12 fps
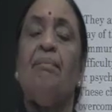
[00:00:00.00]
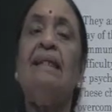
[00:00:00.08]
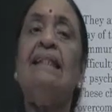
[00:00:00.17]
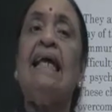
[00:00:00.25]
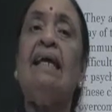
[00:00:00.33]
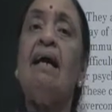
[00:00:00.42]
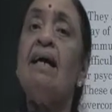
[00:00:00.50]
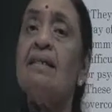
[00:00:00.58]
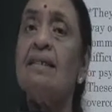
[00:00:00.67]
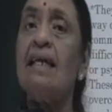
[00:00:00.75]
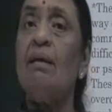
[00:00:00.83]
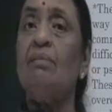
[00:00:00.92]
but there
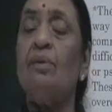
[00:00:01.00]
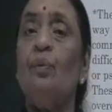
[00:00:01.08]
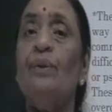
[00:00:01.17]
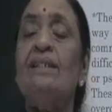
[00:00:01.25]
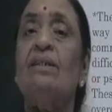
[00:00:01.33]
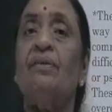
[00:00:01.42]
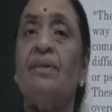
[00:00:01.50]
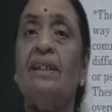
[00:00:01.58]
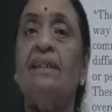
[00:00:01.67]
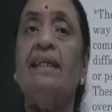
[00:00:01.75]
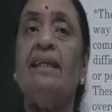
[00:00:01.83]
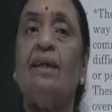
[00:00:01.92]
are some which
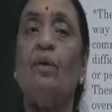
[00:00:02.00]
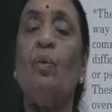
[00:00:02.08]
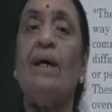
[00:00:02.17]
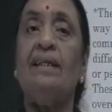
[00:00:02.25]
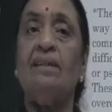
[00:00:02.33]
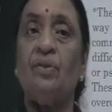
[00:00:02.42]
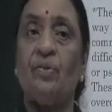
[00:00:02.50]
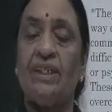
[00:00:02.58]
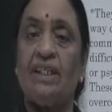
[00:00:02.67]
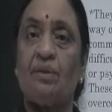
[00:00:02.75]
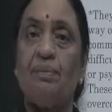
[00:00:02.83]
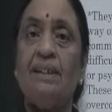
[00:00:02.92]
really require
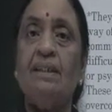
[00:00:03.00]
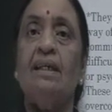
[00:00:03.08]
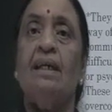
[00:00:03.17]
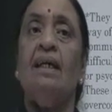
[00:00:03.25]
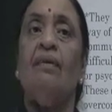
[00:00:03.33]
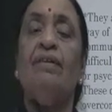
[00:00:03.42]
treatment,